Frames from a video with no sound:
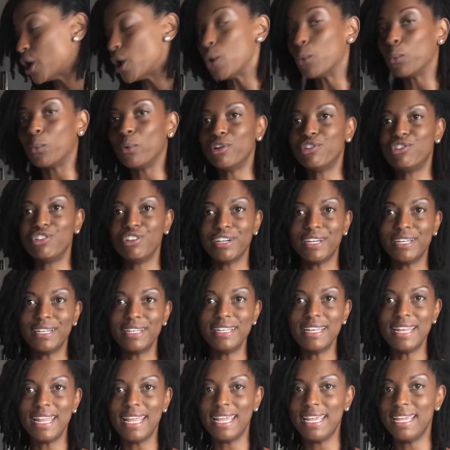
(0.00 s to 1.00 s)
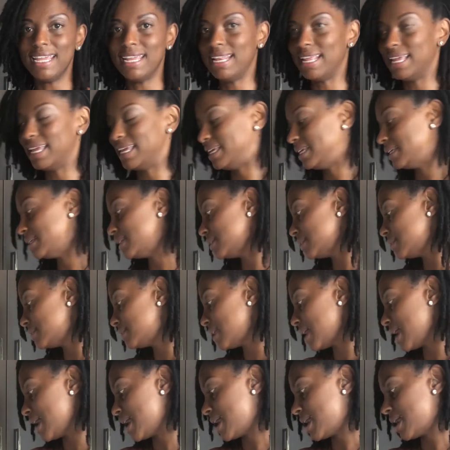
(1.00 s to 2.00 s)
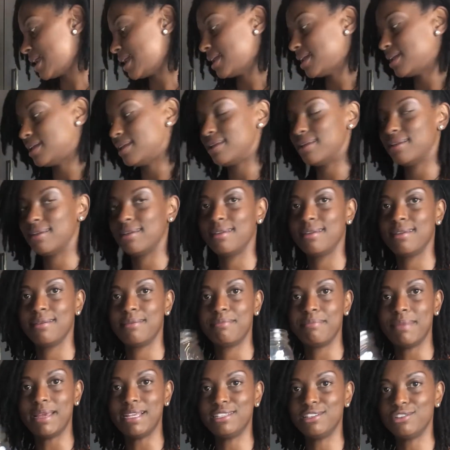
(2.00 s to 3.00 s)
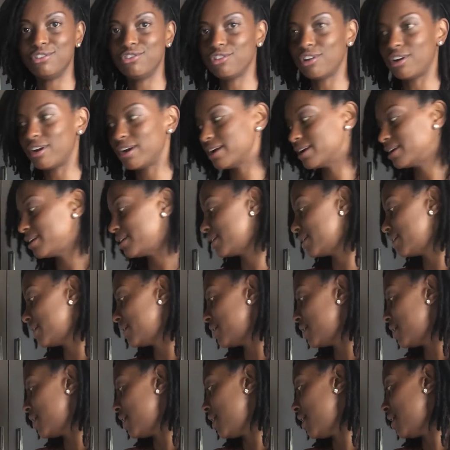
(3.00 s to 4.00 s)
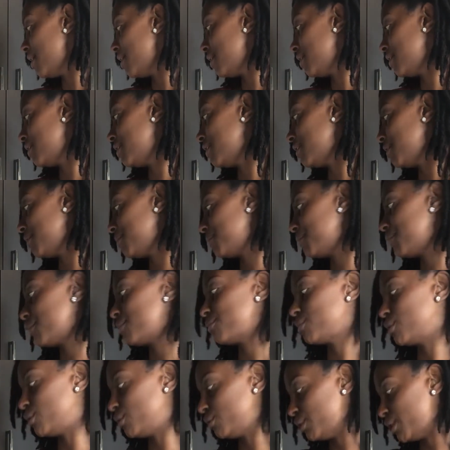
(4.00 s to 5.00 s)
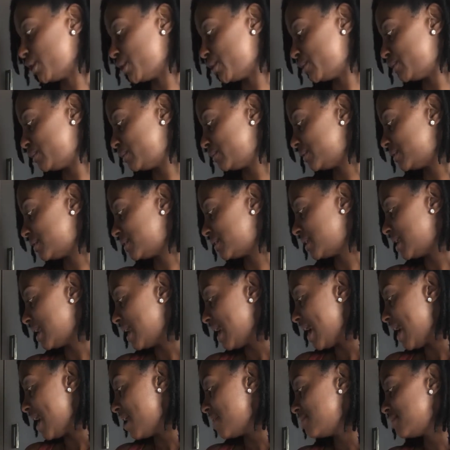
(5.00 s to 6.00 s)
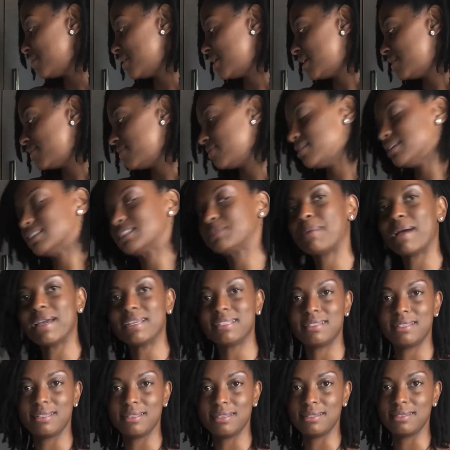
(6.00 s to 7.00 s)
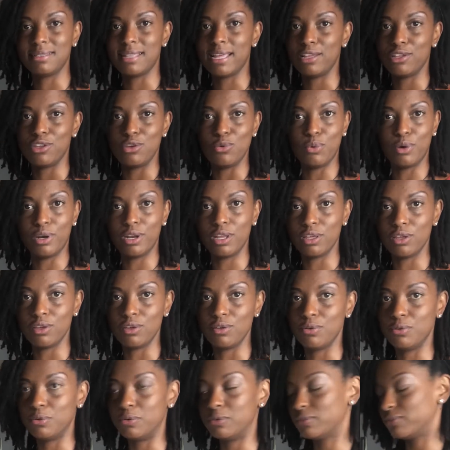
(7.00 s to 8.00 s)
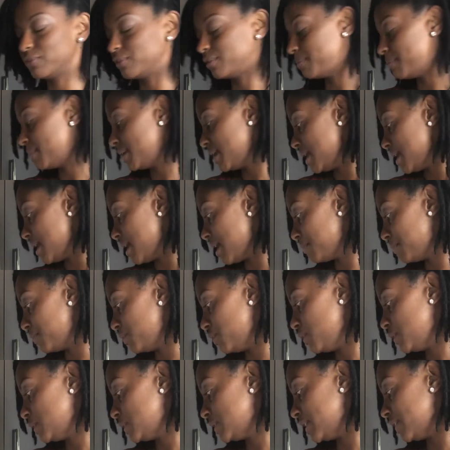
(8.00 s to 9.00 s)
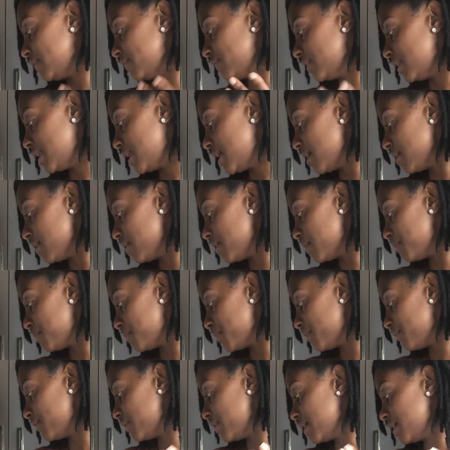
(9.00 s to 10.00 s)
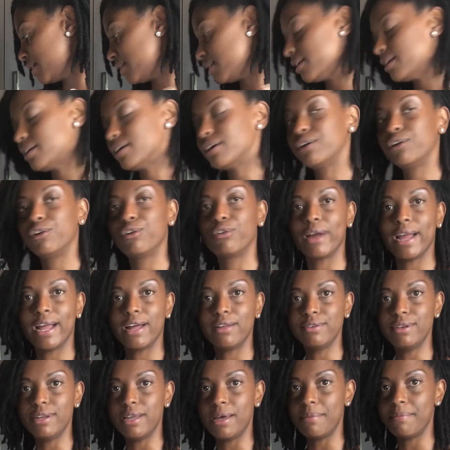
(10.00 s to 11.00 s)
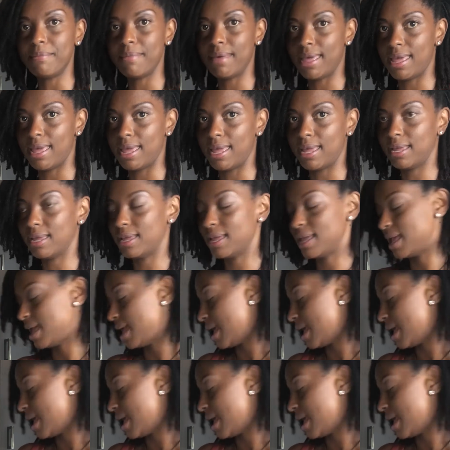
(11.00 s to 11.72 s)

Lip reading: what you're gonna need is a mason jar, rolled oats, and then the spices that you want to use. For me, I'm using vanilla, pure vanilla, ground nutmeg,